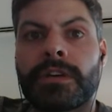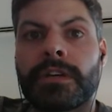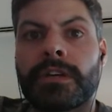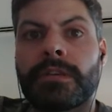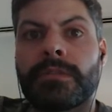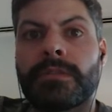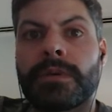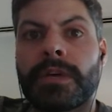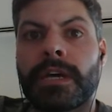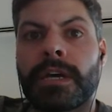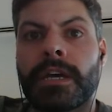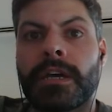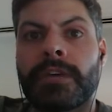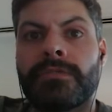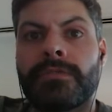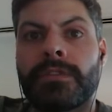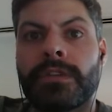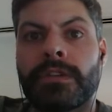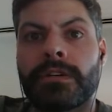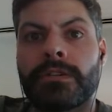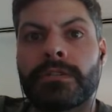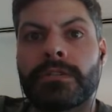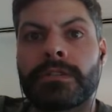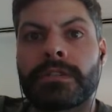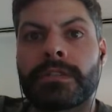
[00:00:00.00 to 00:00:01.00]
ill-behaved
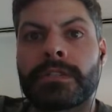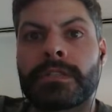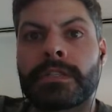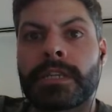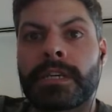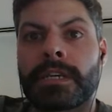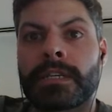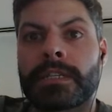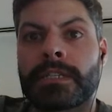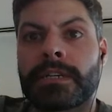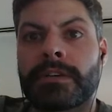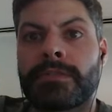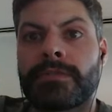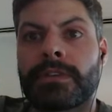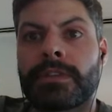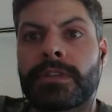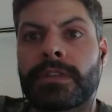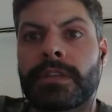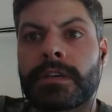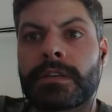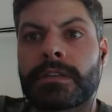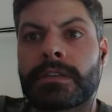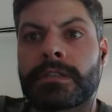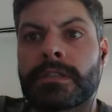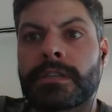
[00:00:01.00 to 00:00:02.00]
nodes saying different
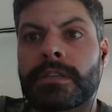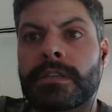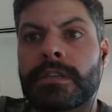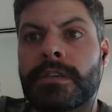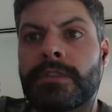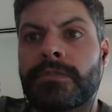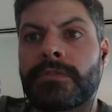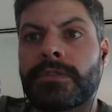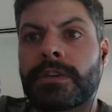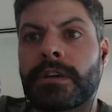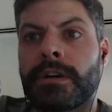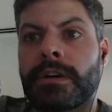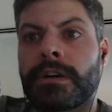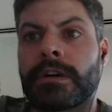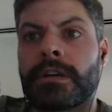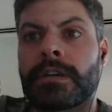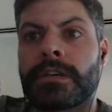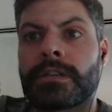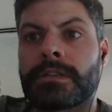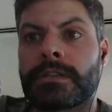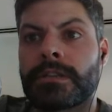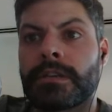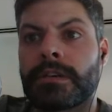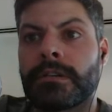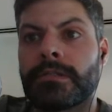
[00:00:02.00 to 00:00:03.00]
things to different
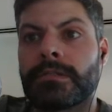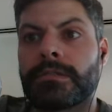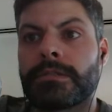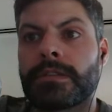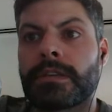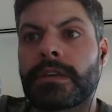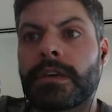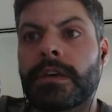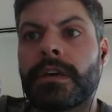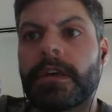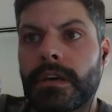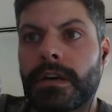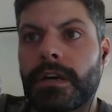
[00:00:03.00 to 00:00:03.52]
honest nodes,